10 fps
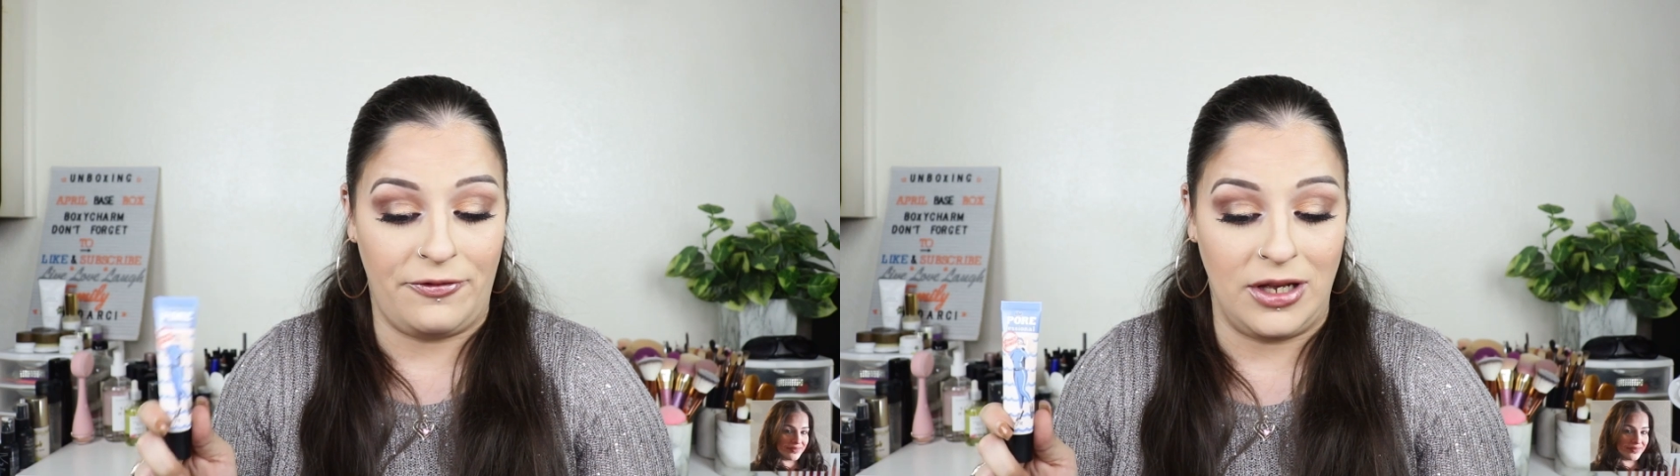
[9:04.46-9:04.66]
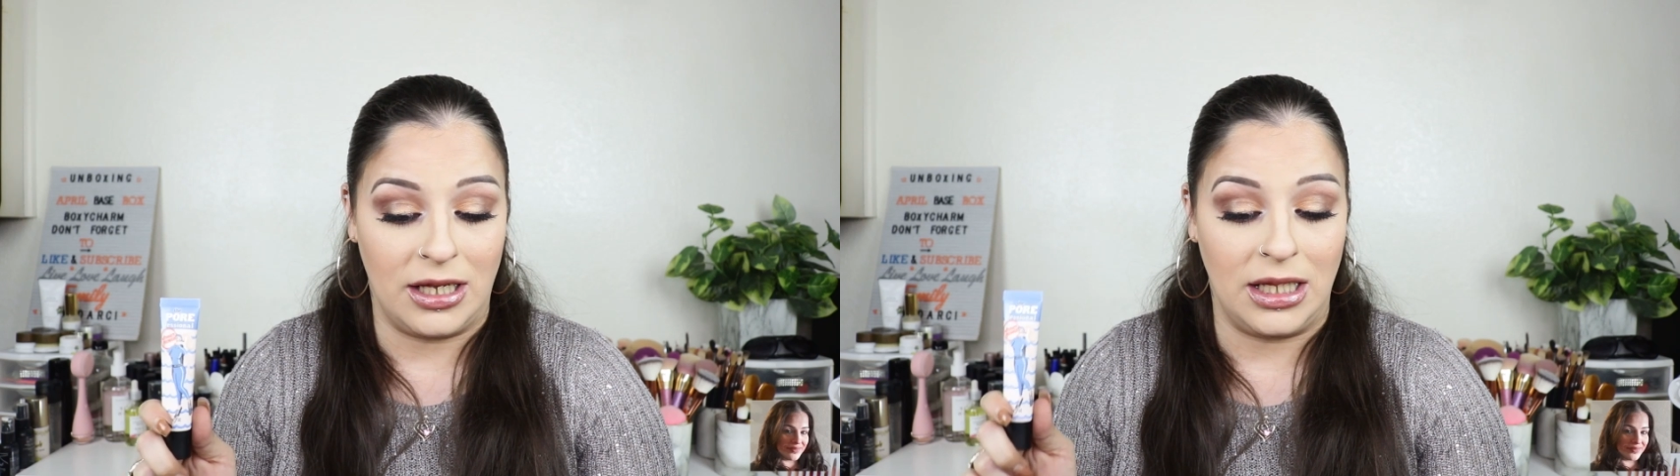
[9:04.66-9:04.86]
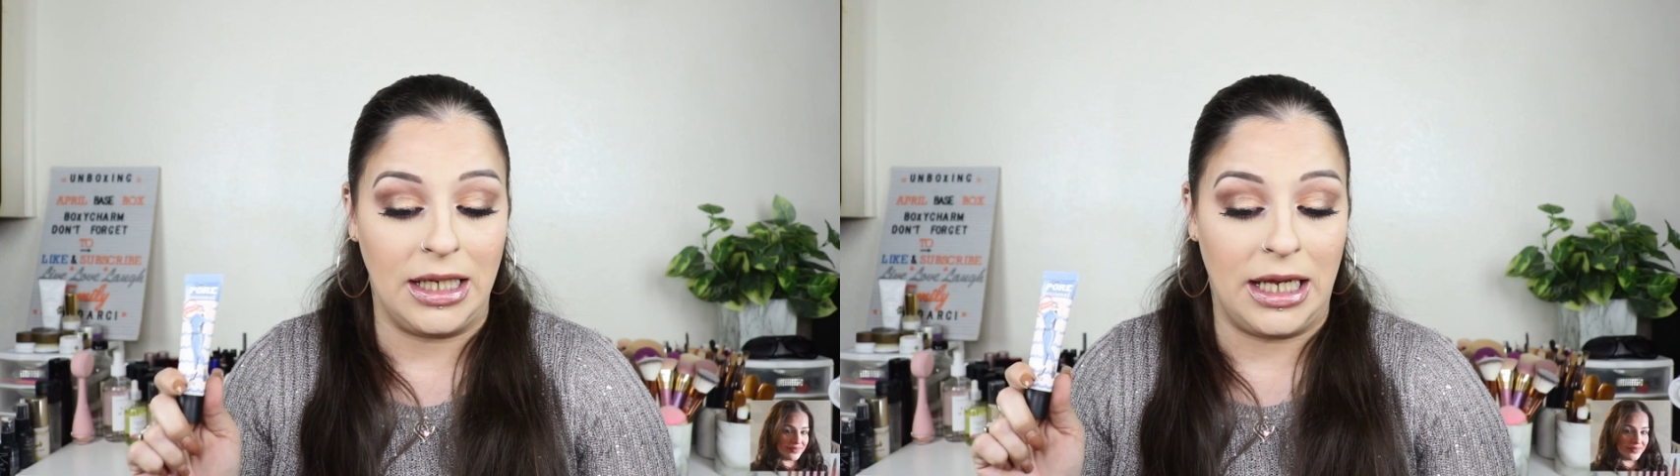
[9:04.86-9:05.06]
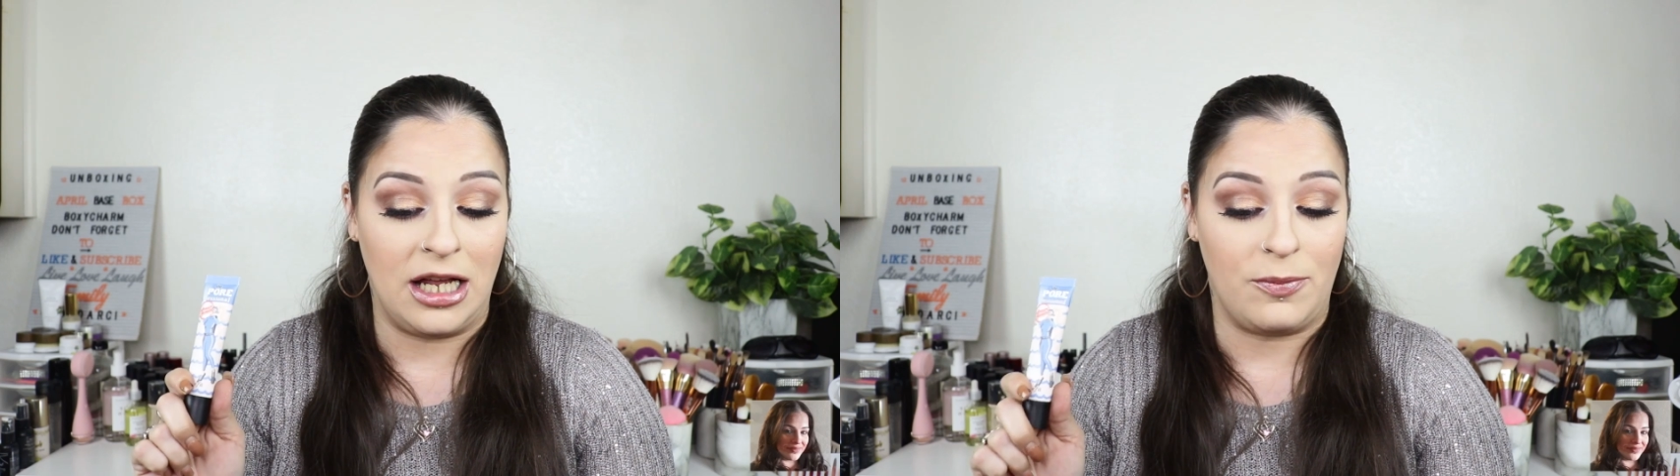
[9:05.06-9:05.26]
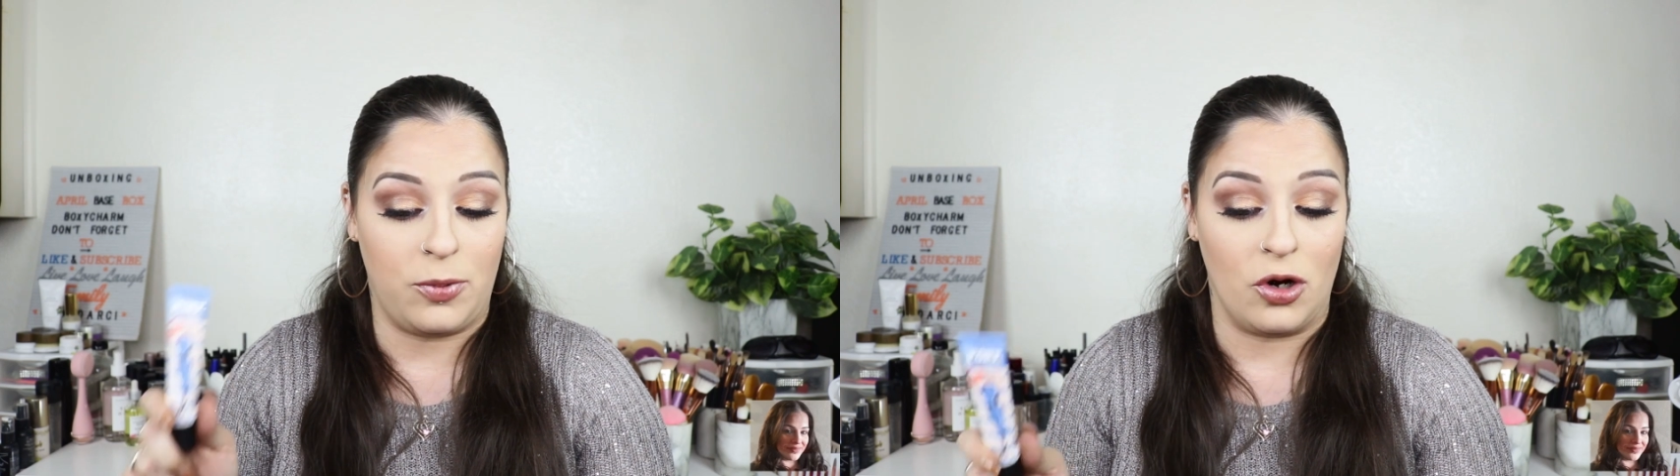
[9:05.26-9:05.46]
feel
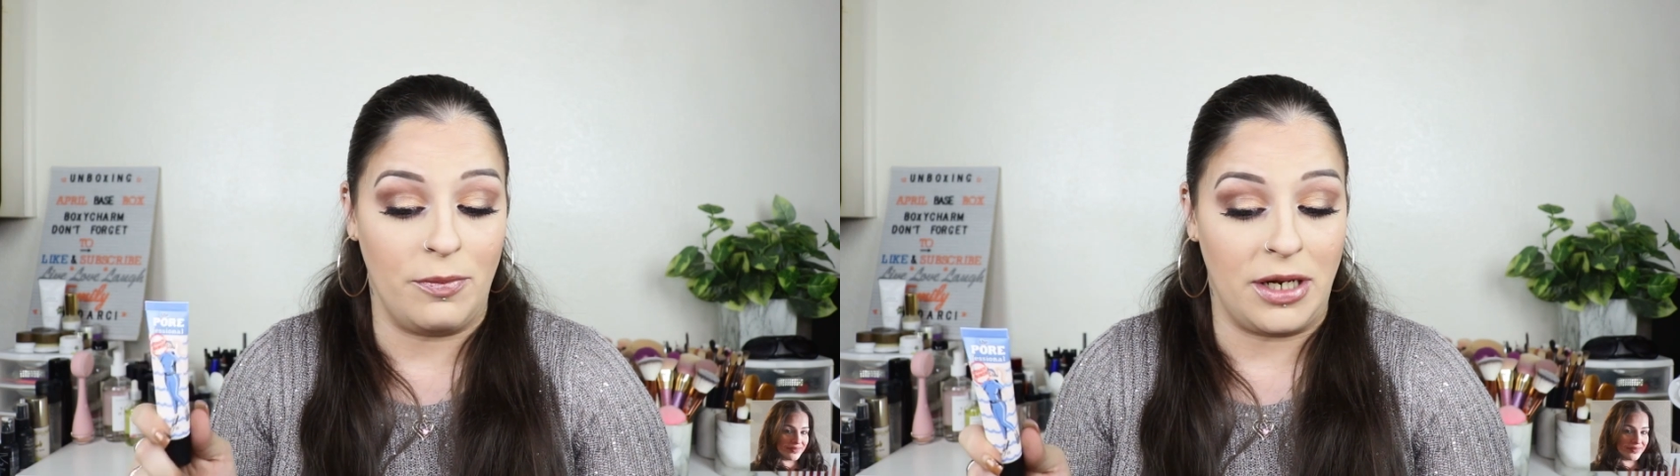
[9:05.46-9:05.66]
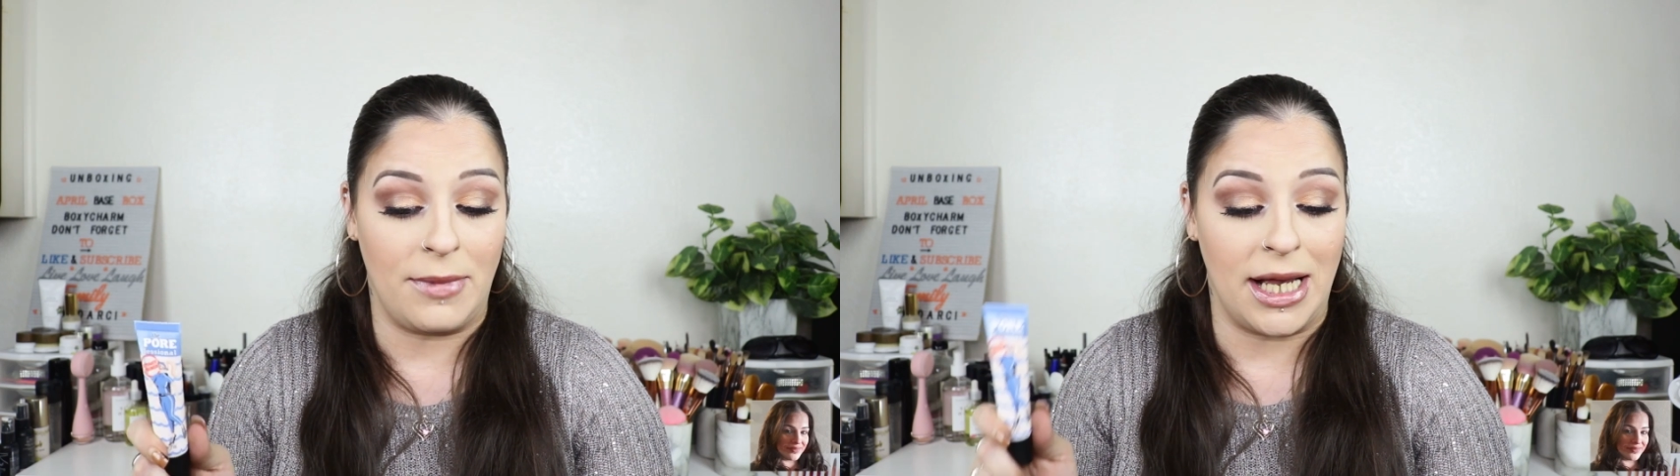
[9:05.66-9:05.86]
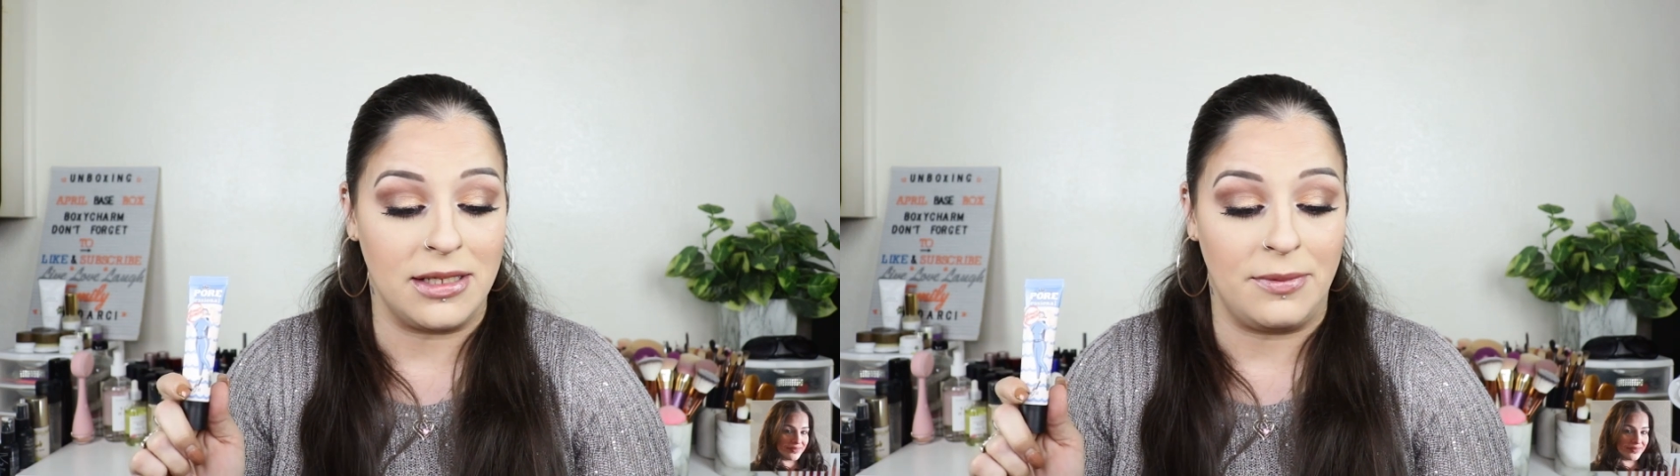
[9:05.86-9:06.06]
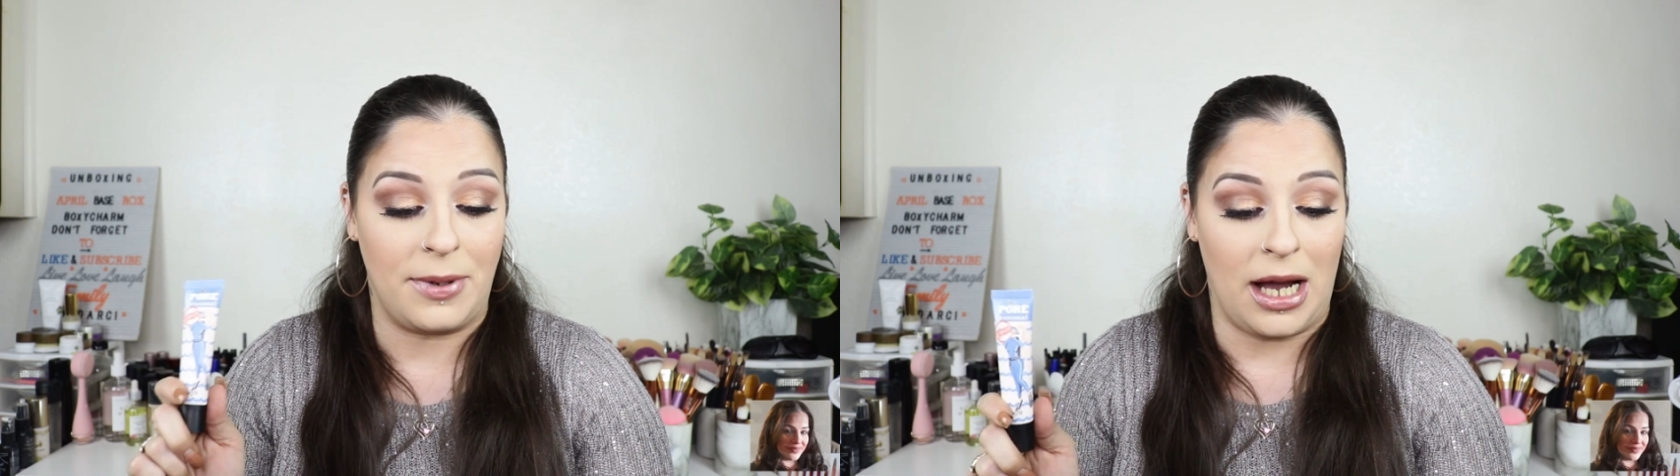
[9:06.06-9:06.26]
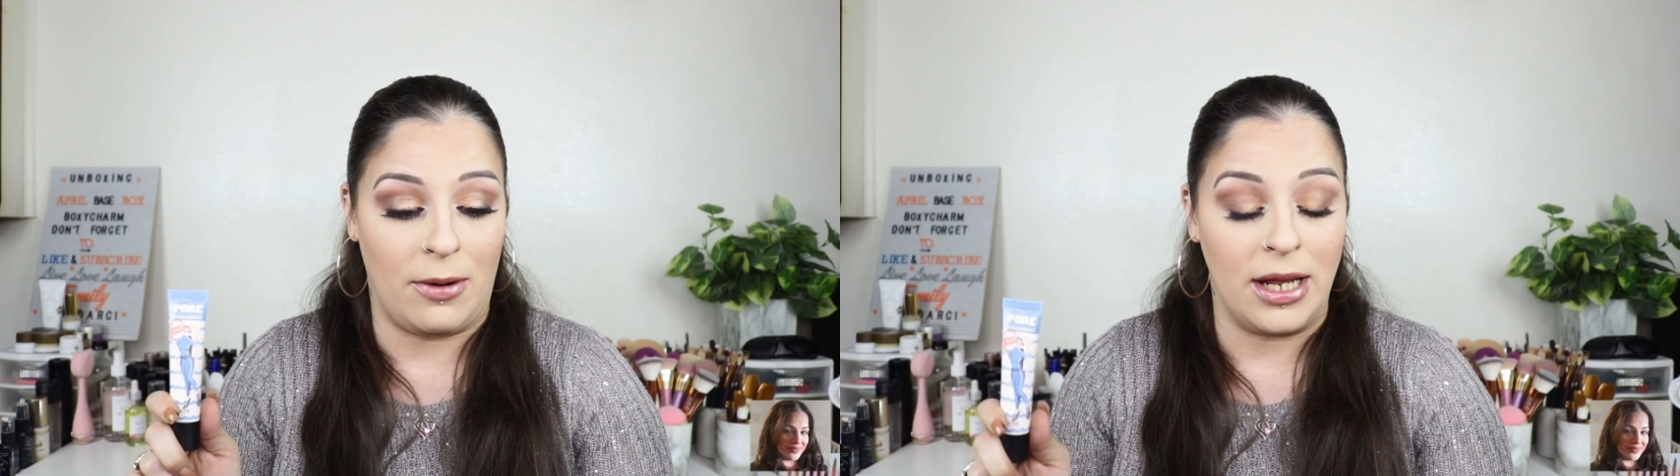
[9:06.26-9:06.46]
and pore minimizing
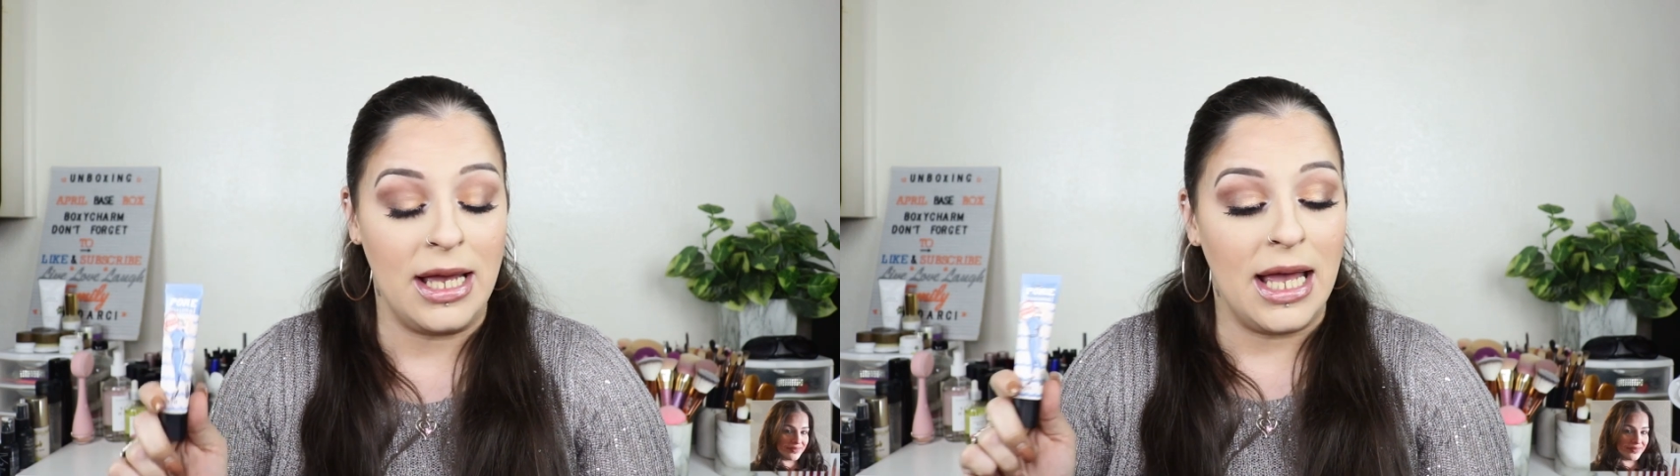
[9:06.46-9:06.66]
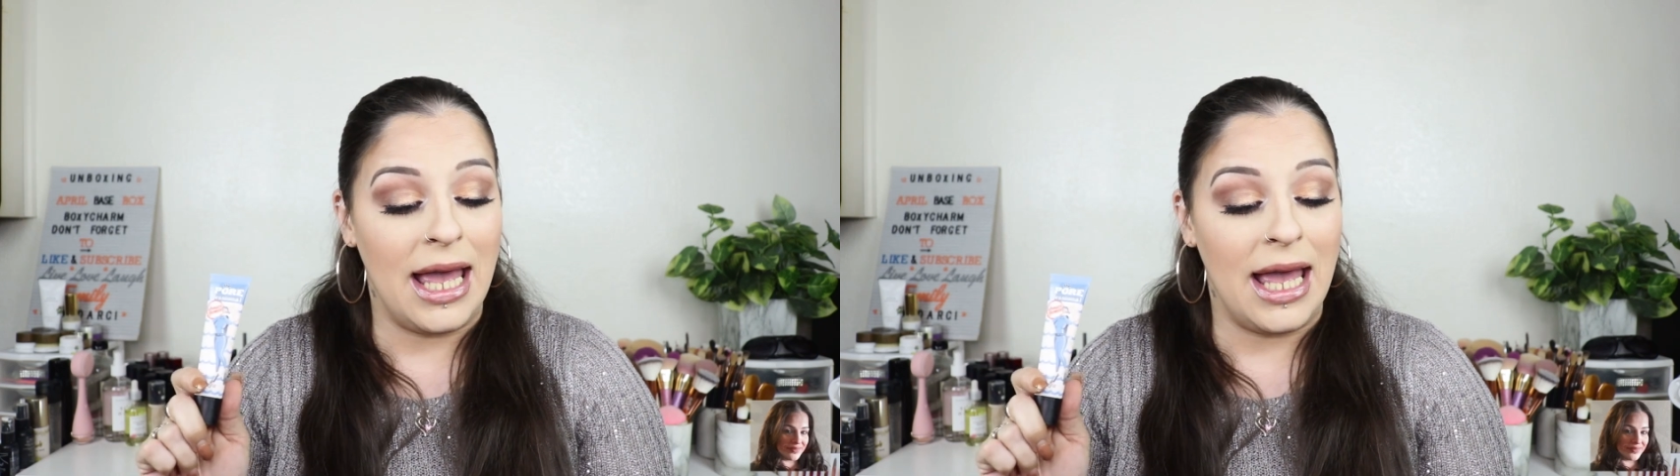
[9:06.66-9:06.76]
power